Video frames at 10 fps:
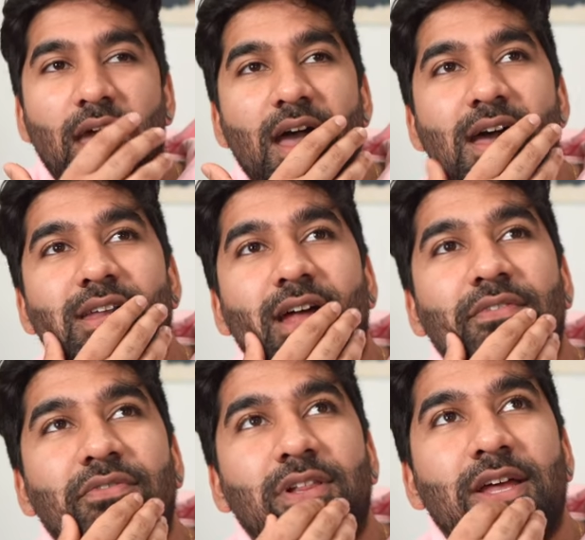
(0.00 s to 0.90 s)
And I
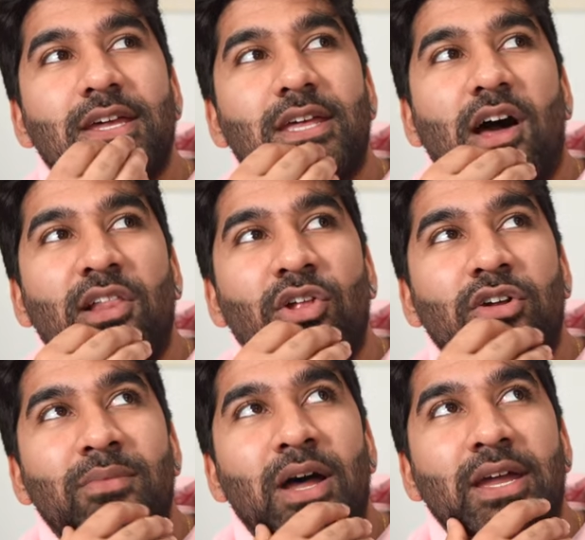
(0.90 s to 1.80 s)
feel like a lot
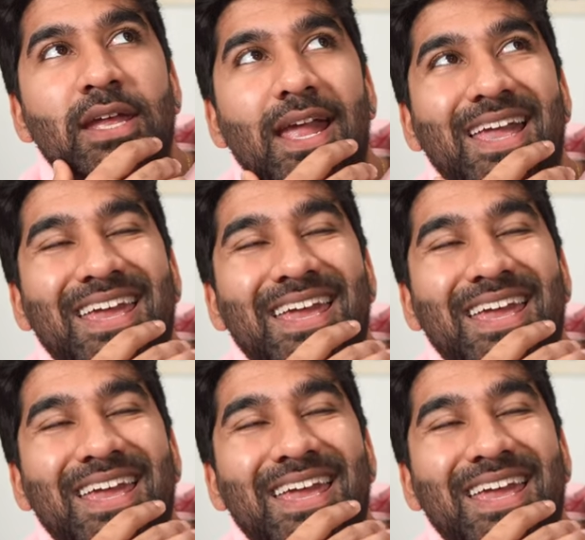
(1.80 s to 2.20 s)
of my